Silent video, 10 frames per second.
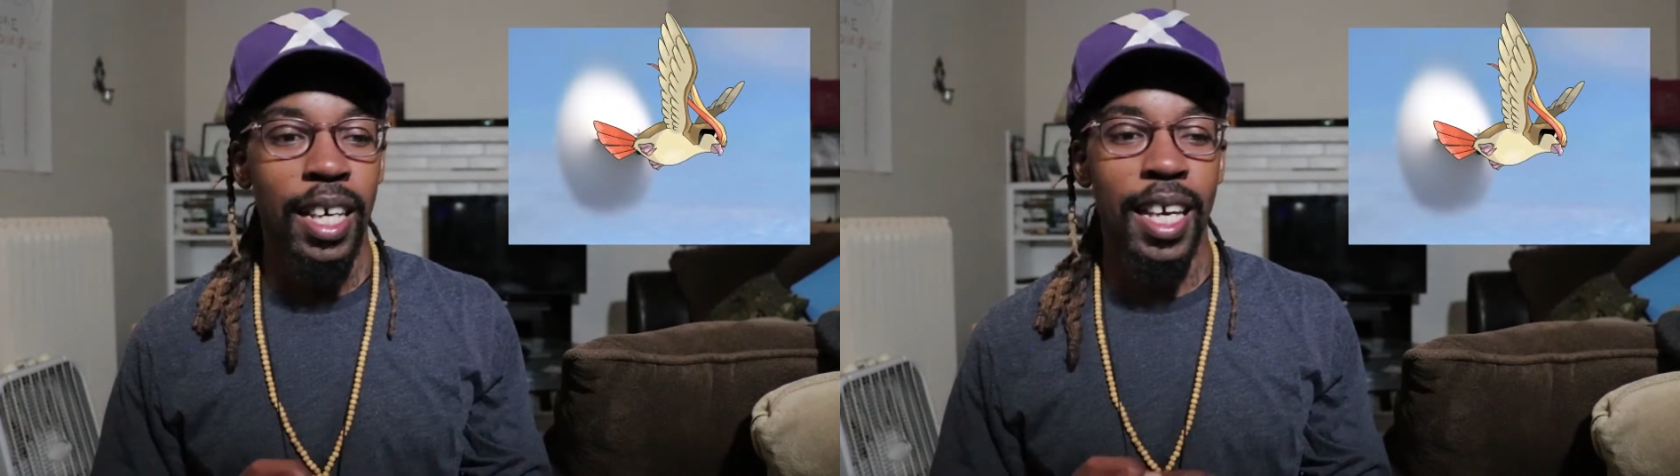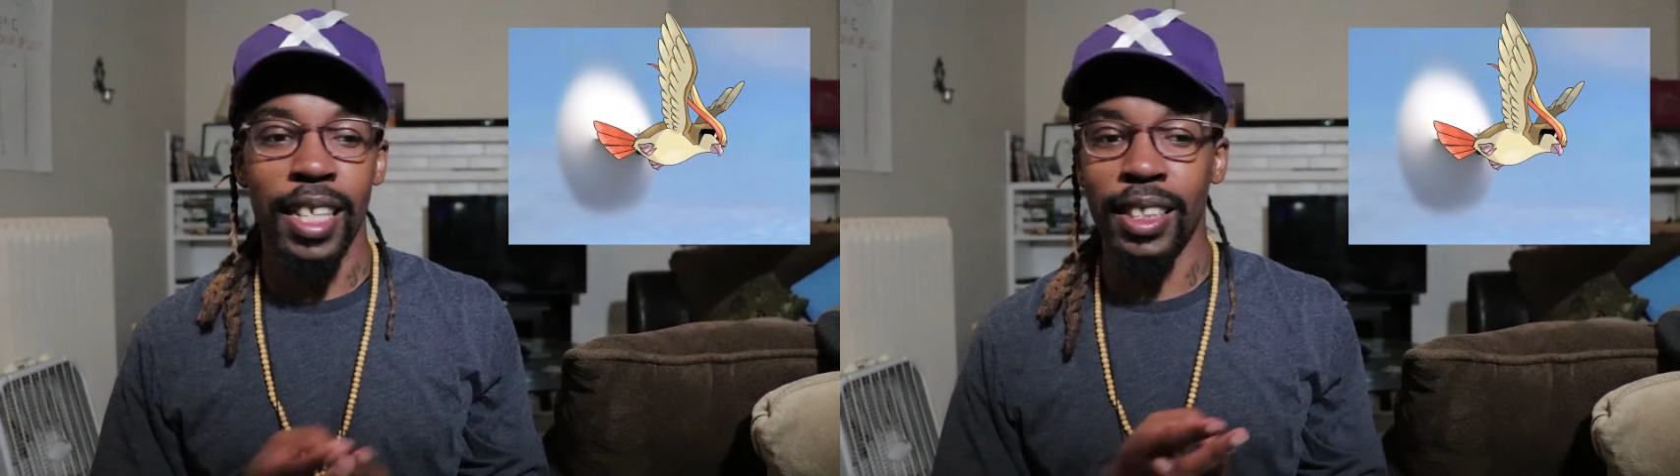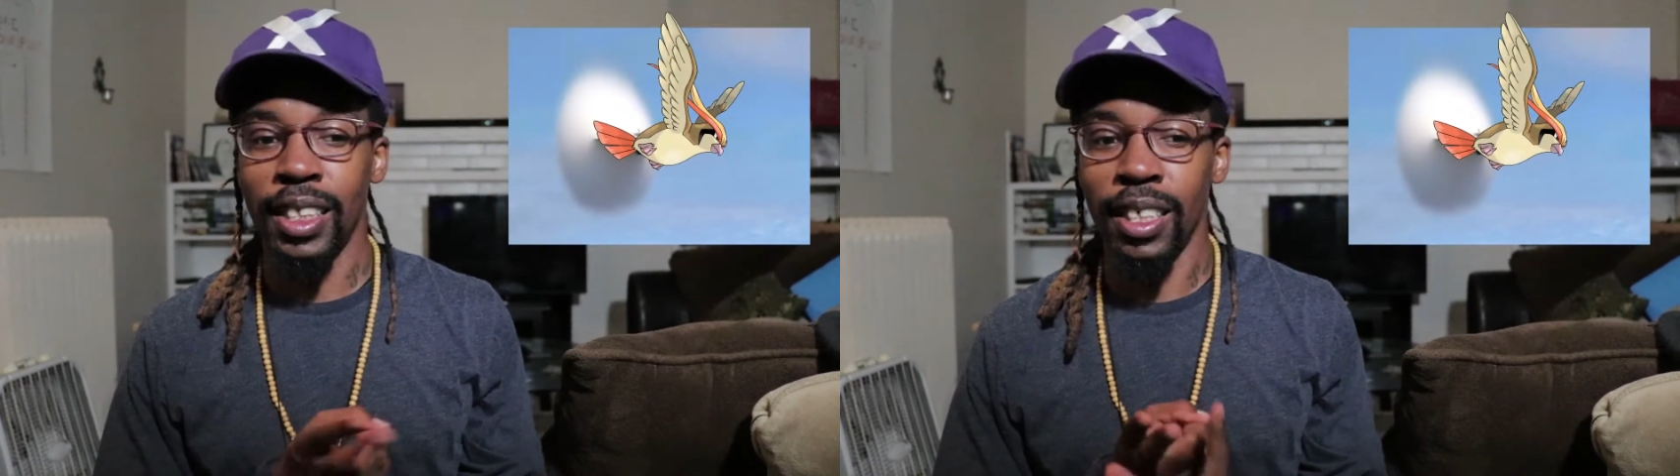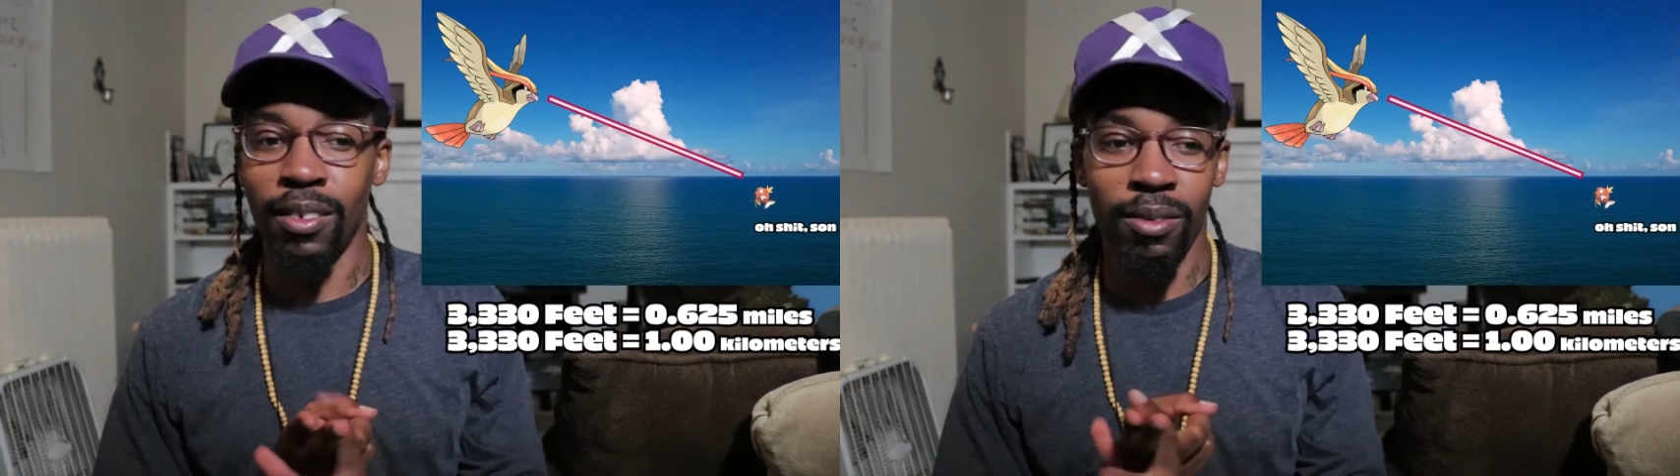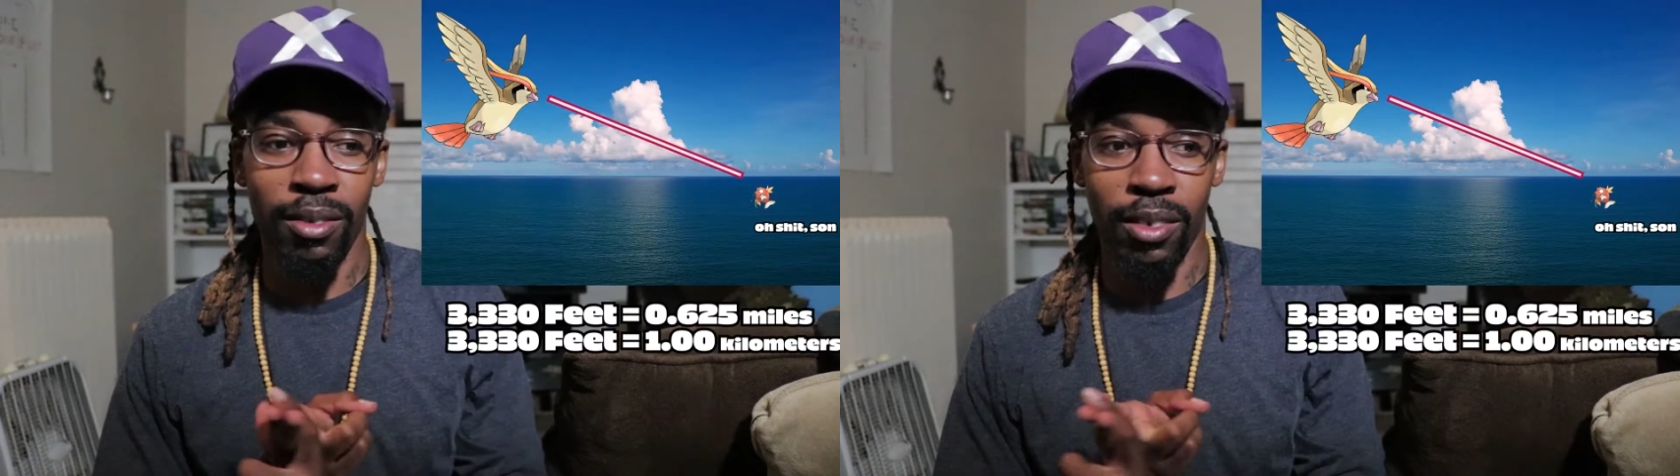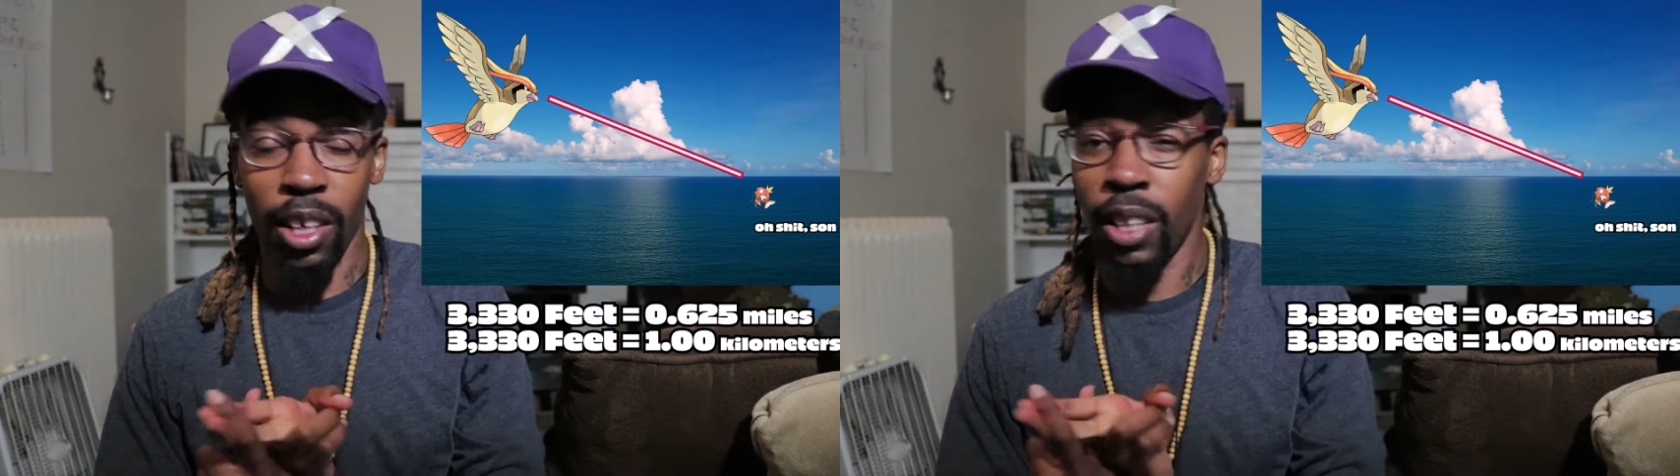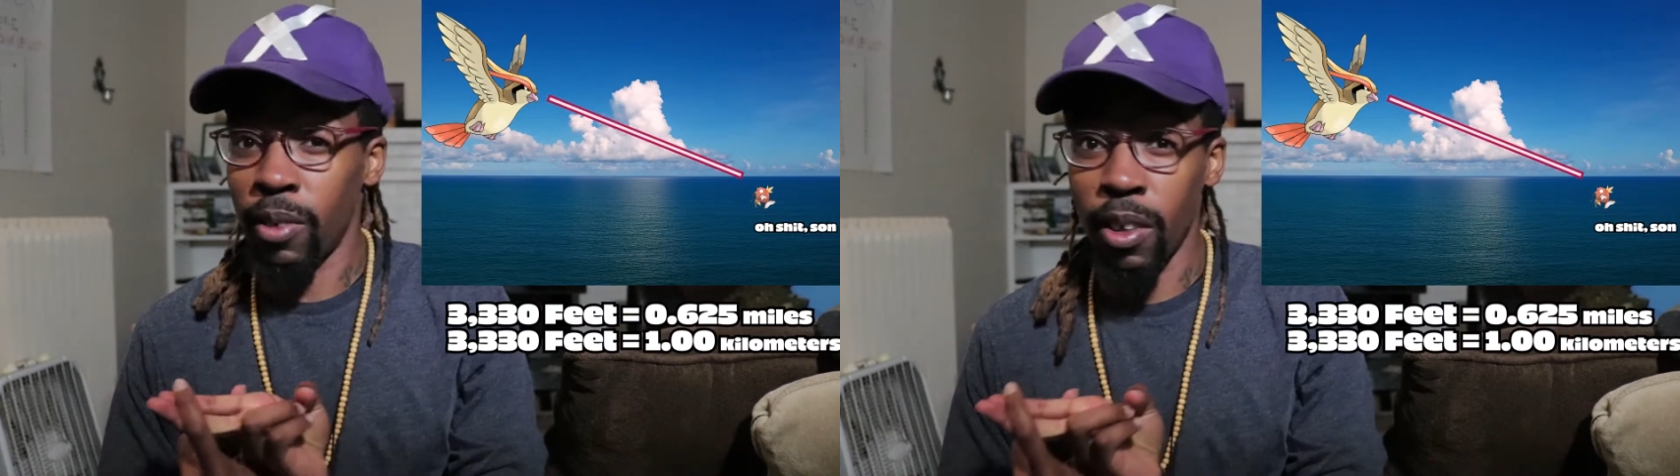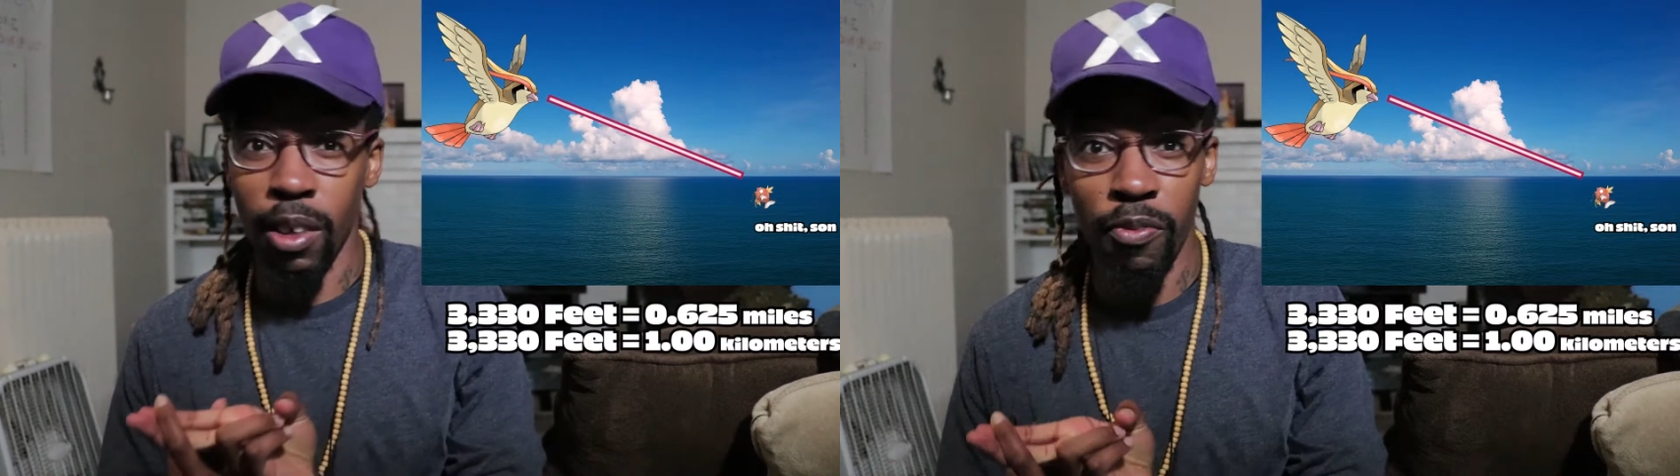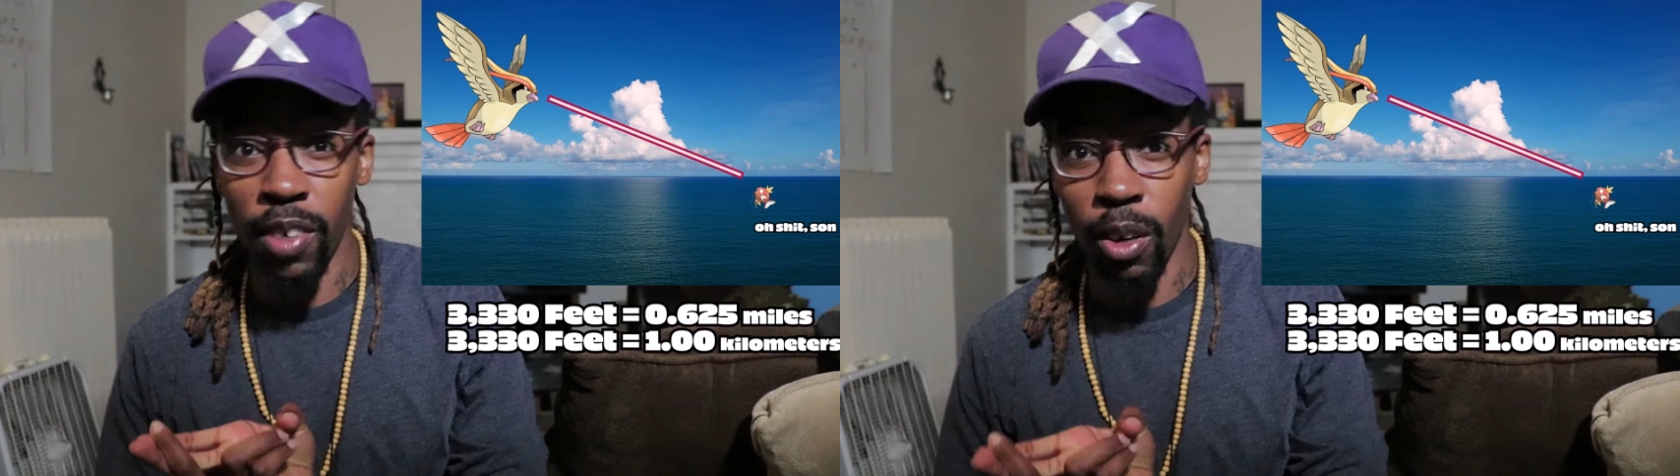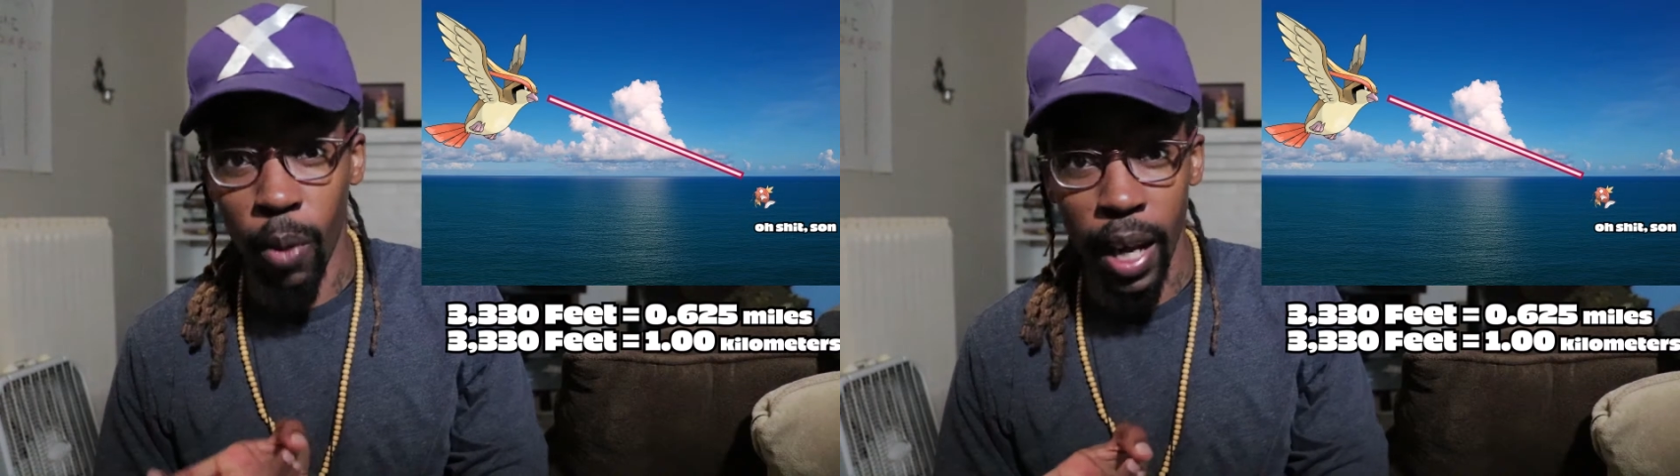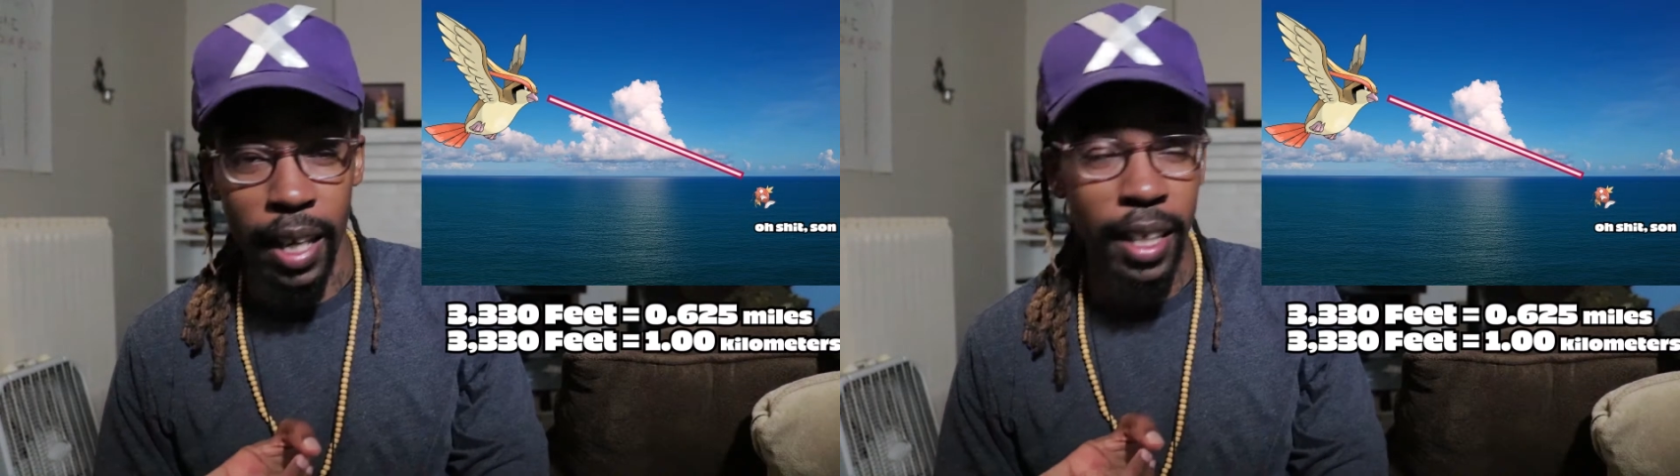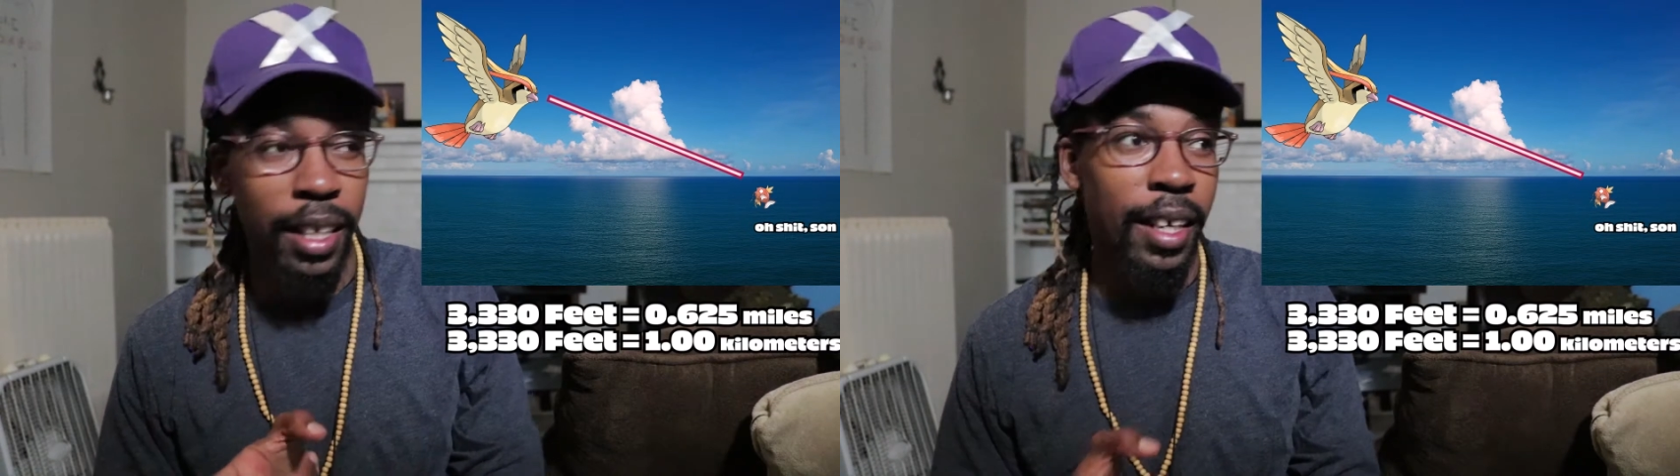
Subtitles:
It can see 3,300 feet away.